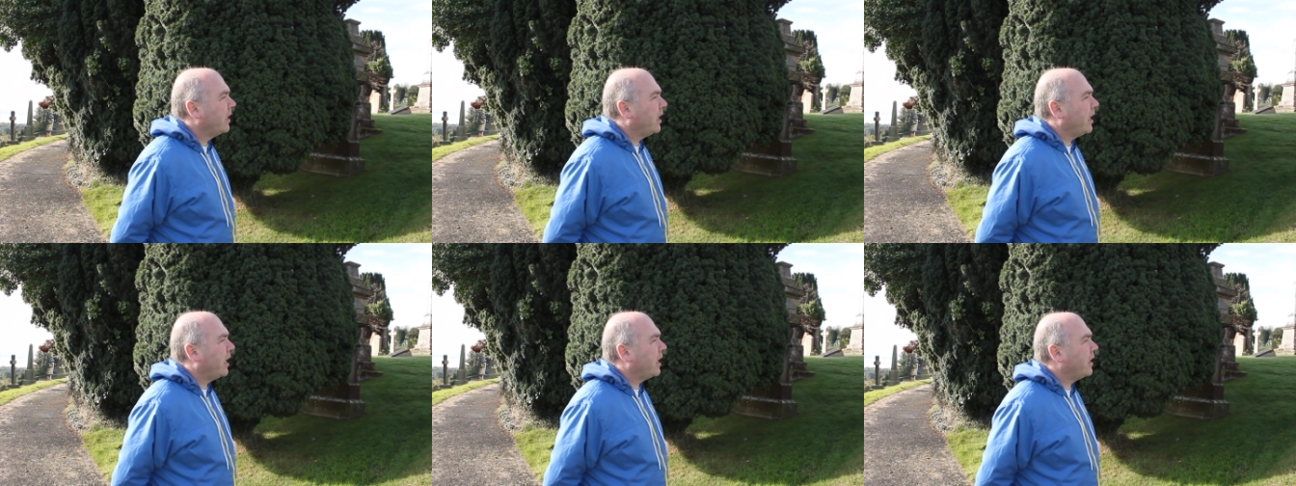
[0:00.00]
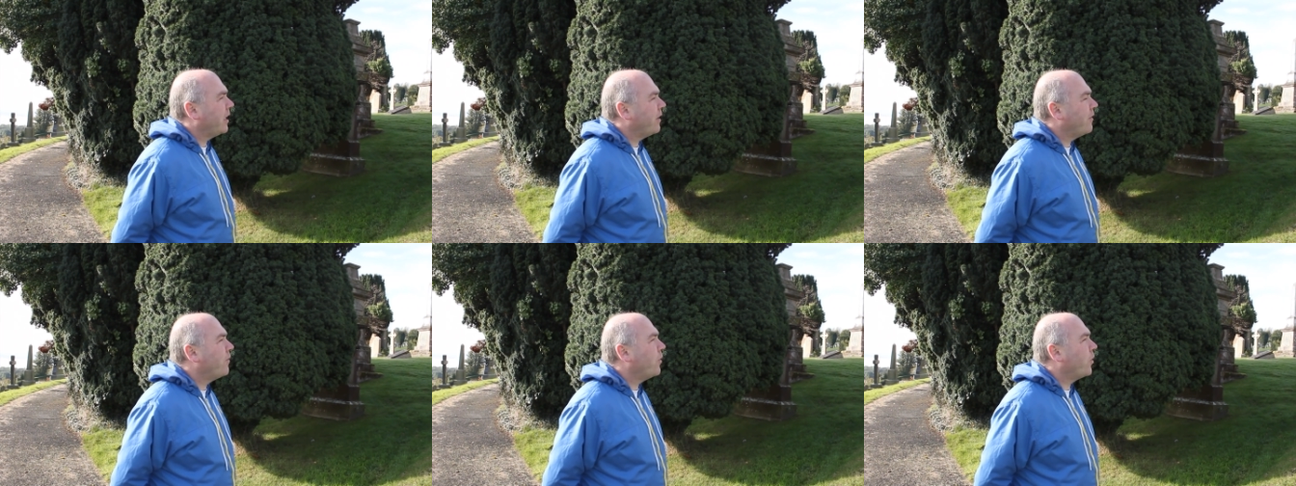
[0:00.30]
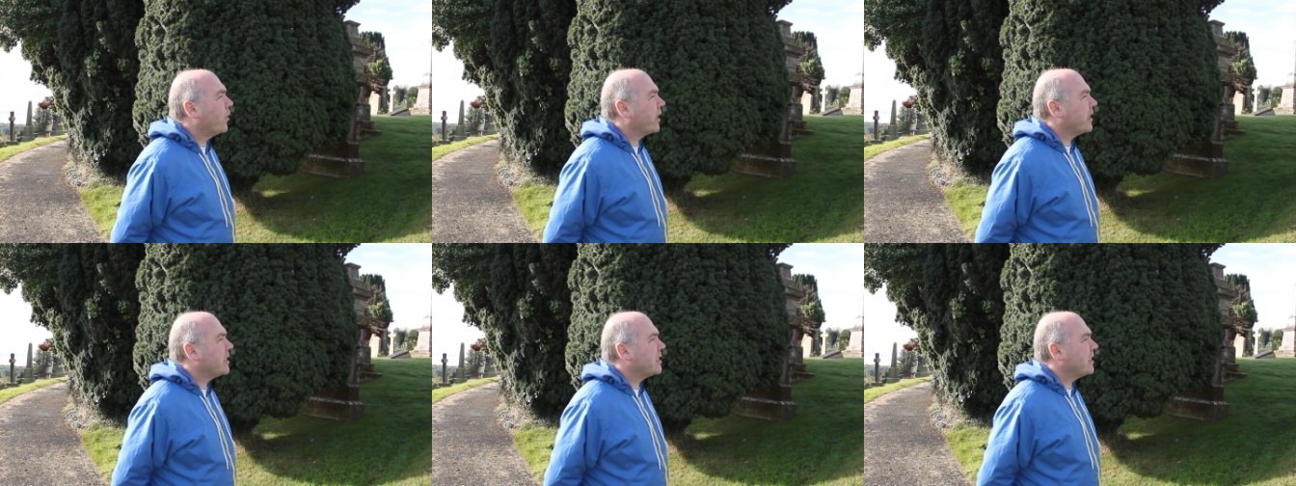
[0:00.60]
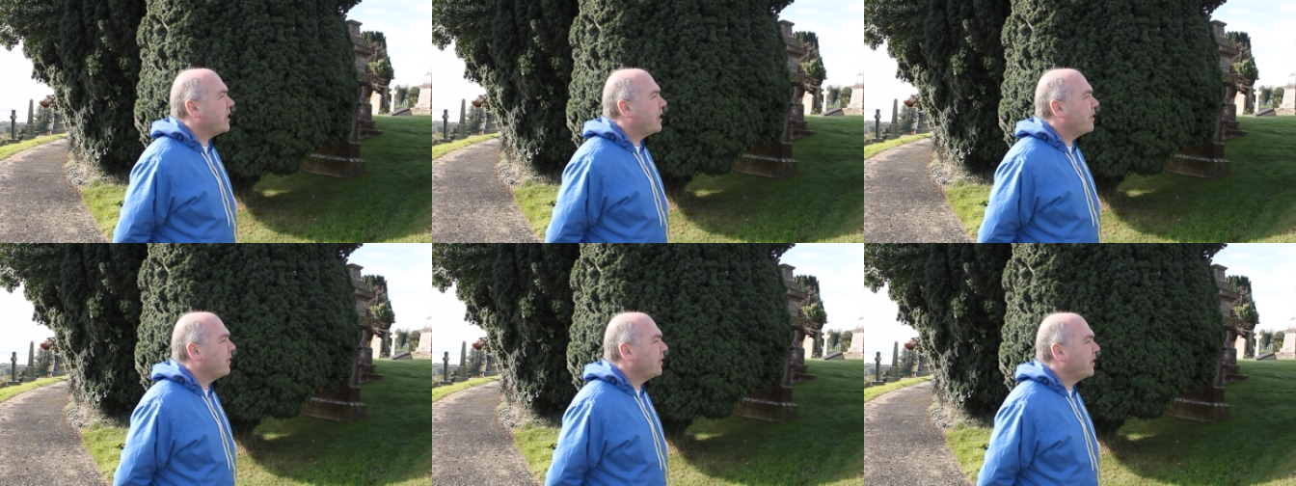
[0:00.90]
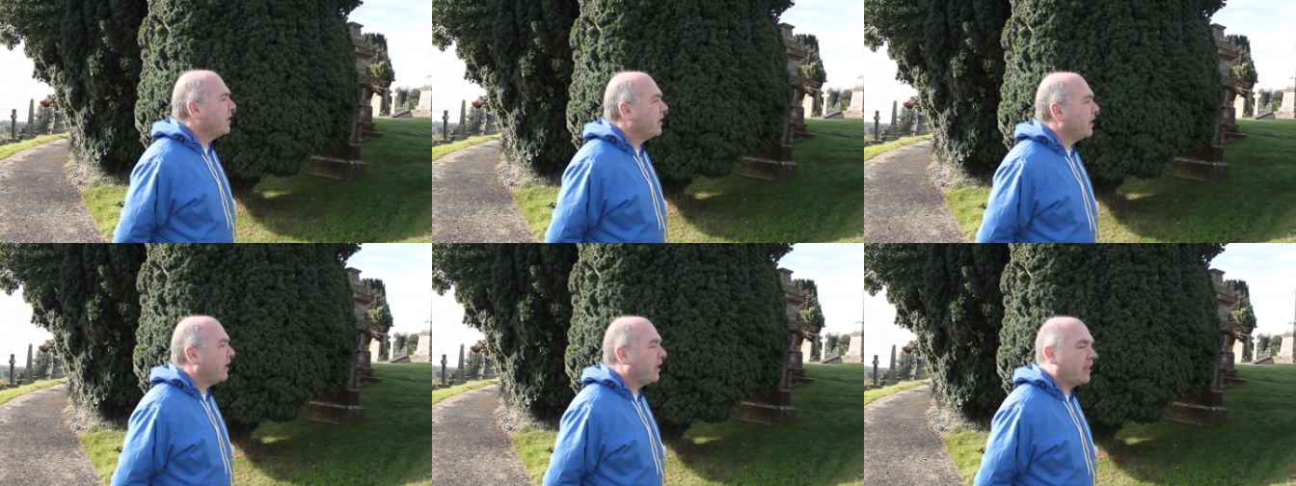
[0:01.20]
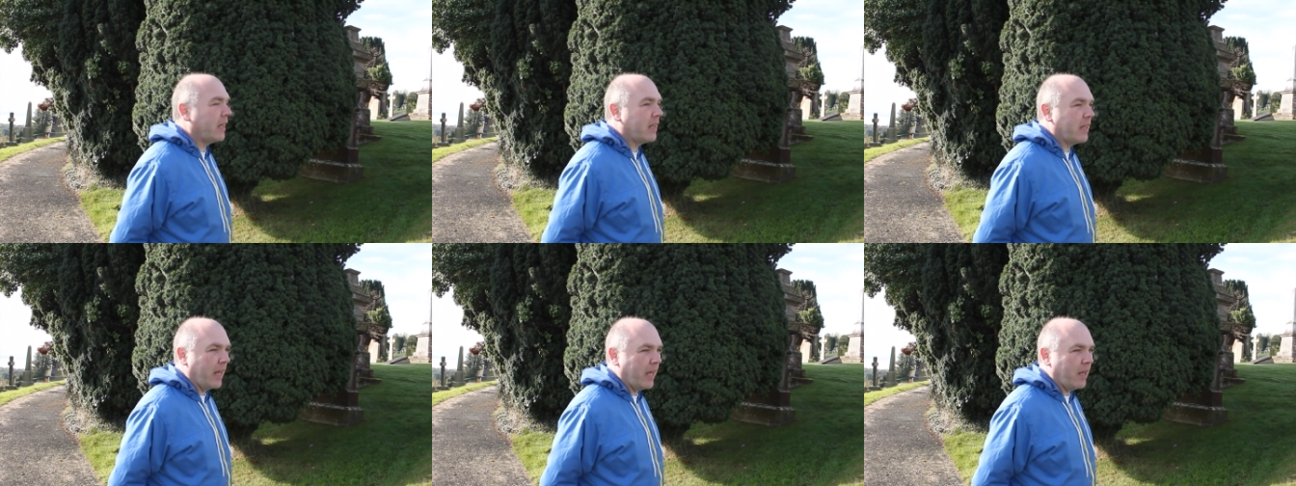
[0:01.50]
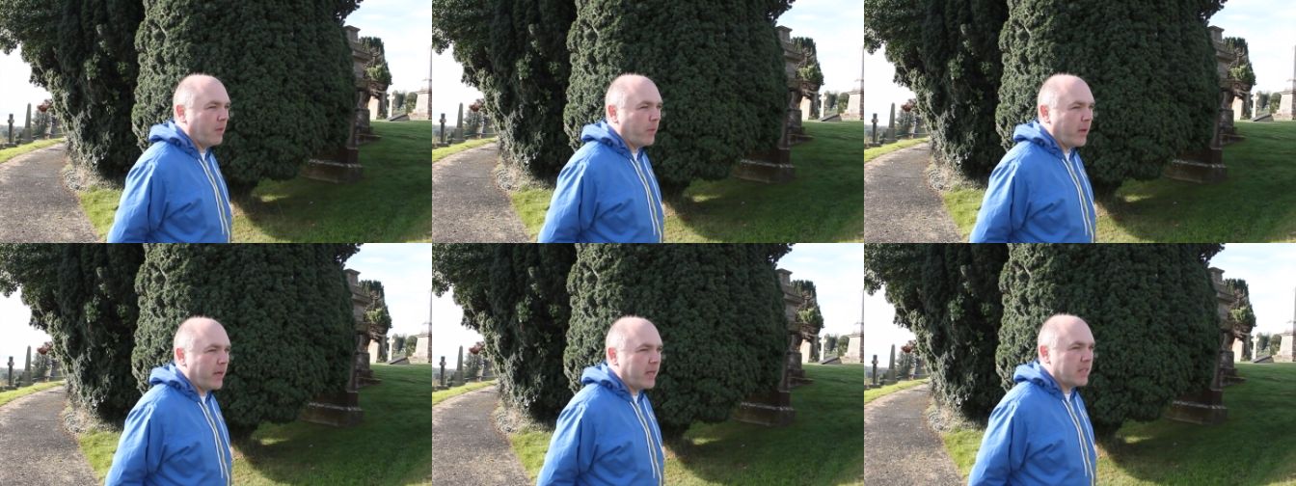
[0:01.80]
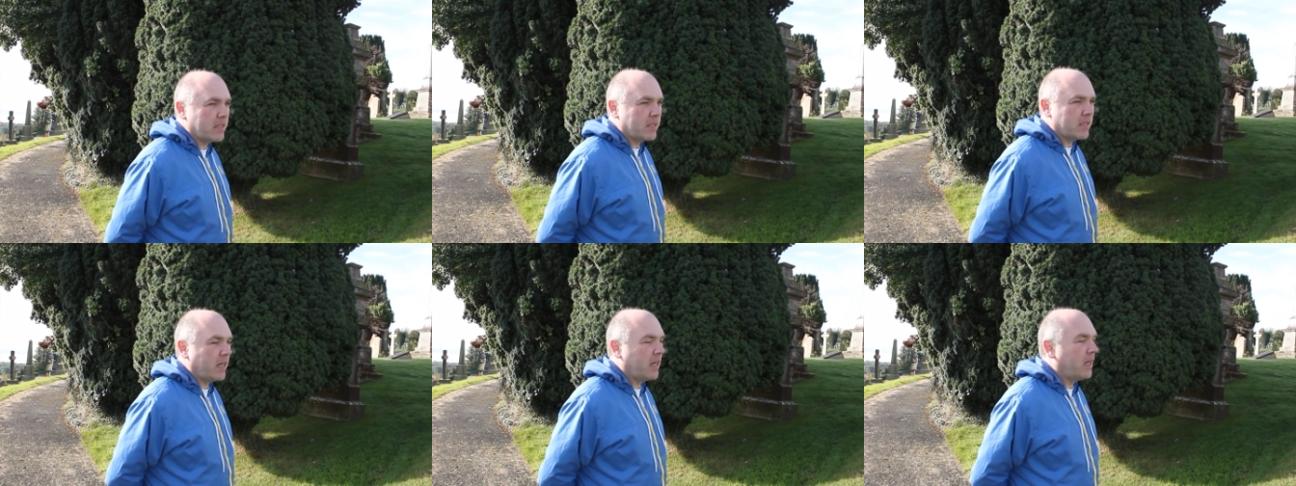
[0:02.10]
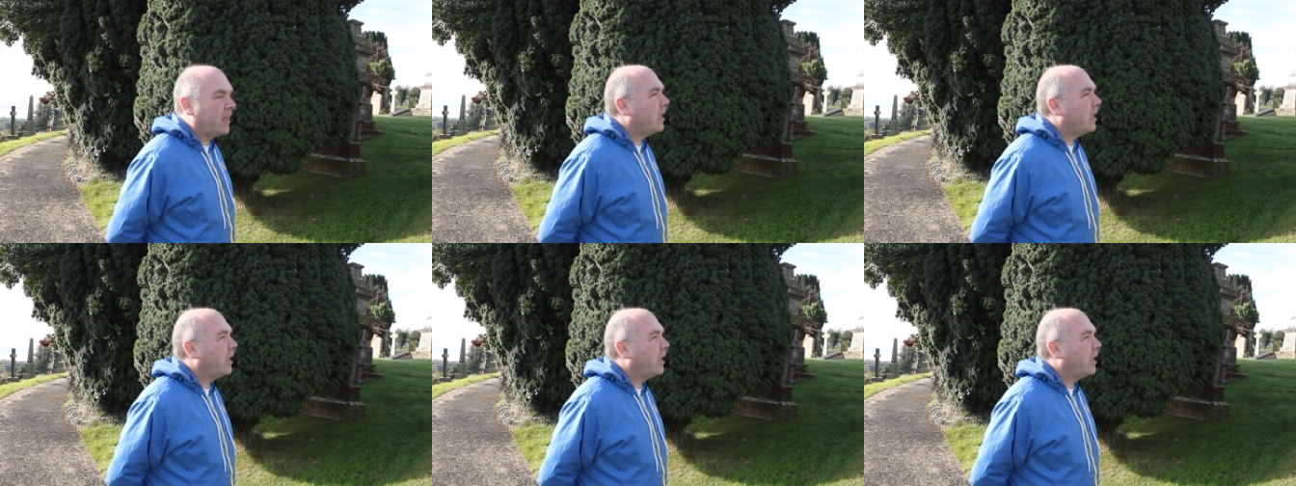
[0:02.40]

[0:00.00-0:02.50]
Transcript: 1847, he did likewise.